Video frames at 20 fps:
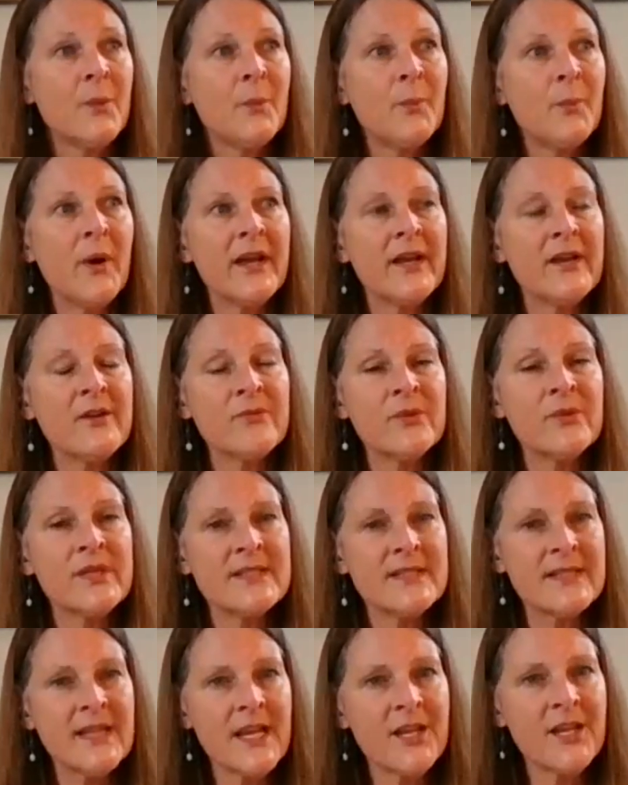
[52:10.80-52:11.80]
but if we
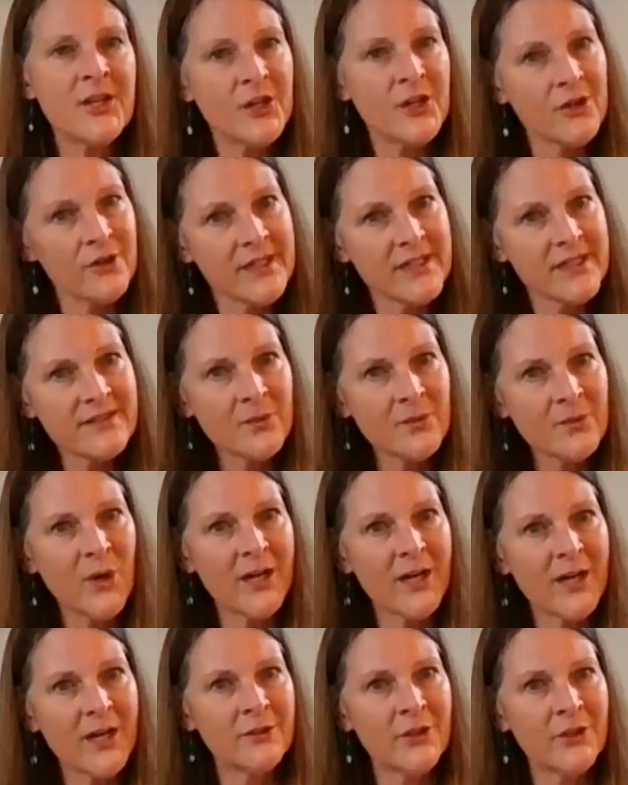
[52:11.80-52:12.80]
stay curious and
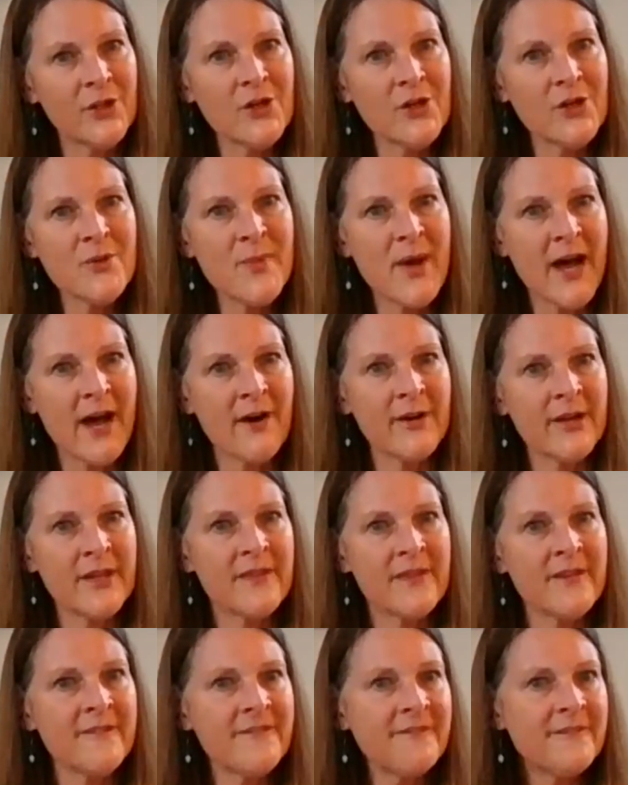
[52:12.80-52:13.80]
want to learn about
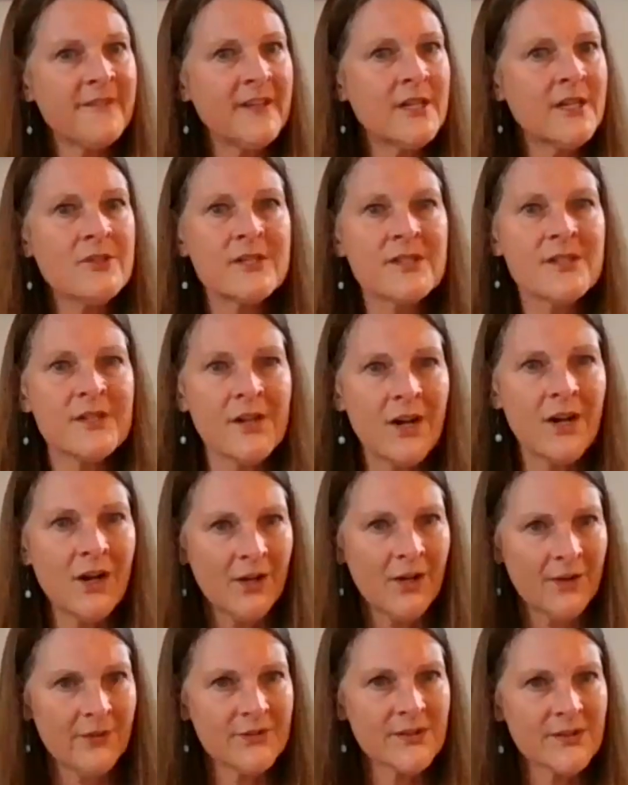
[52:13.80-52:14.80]
it, the fear
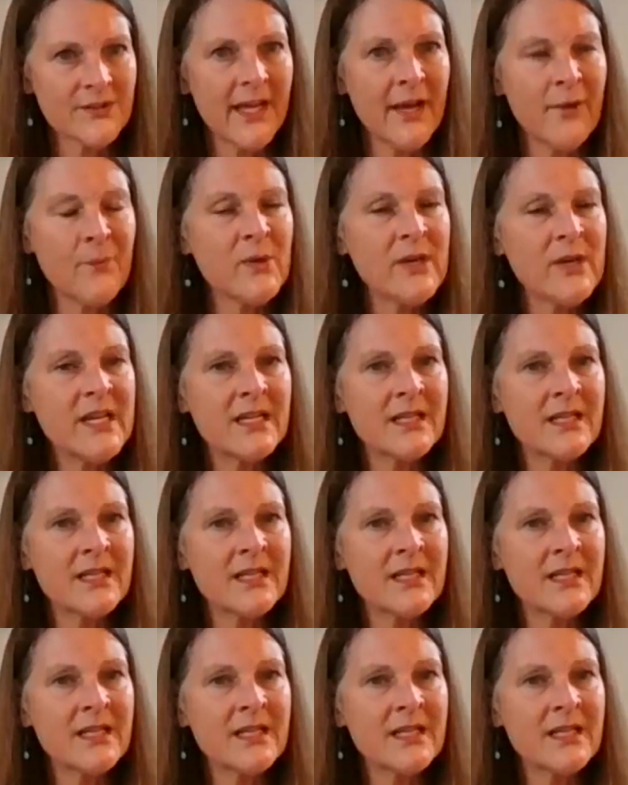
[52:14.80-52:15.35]
dissolves, and